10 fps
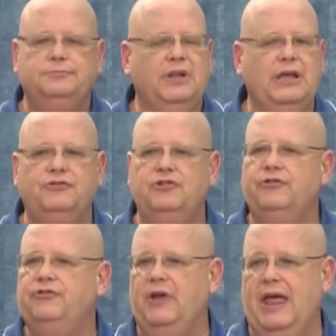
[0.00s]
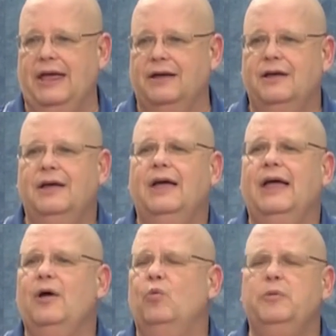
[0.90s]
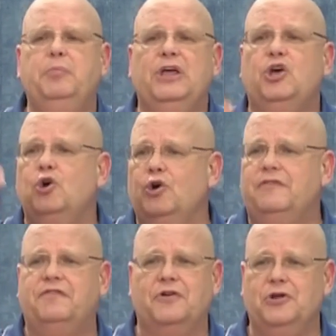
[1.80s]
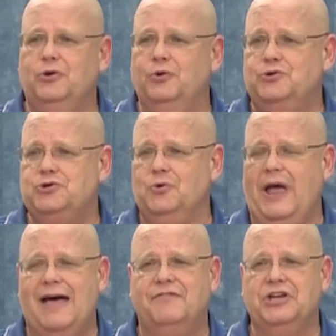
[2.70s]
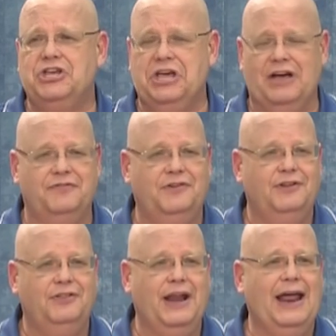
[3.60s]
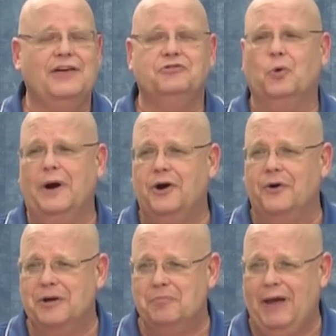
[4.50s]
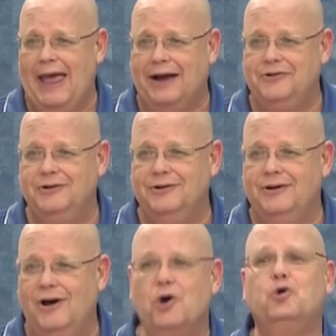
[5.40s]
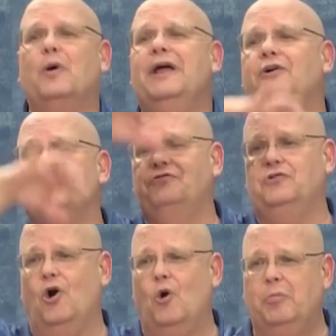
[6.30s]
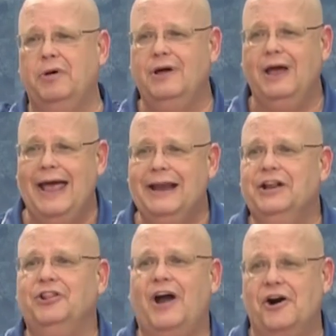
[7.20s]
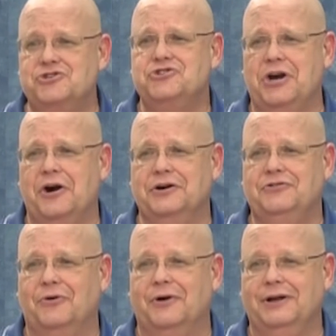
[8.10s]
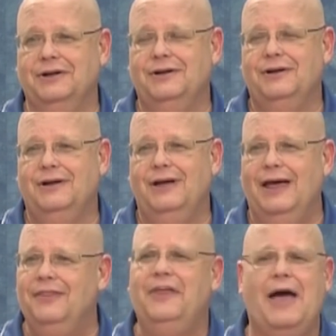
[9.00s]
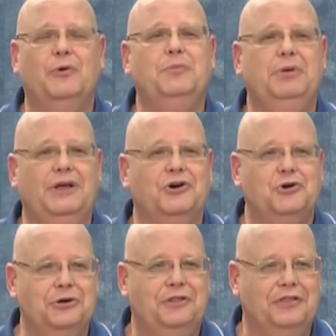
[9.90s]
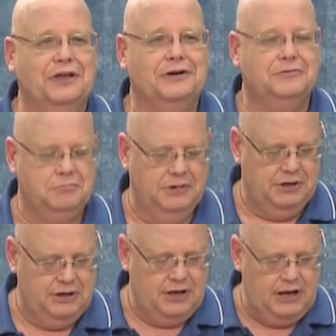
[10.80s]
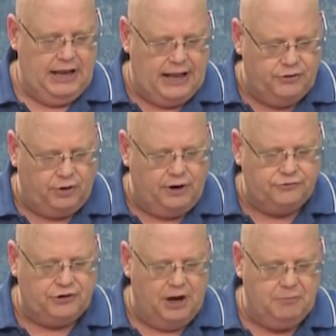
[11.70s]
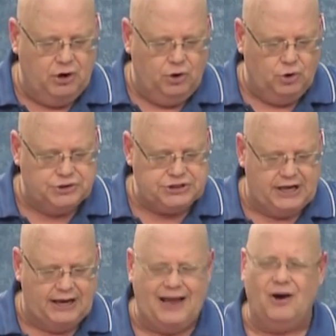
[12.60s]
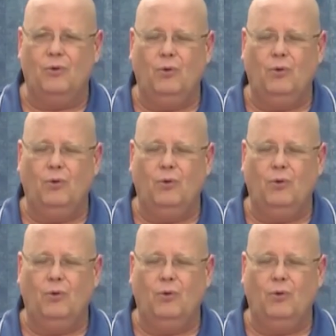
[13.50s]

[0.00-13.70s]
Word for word: he's just saying it would be good for you to have a gift that has greater impact, a greater scope, and enlarged territory. And that would be a good thing. And there are some who say, now,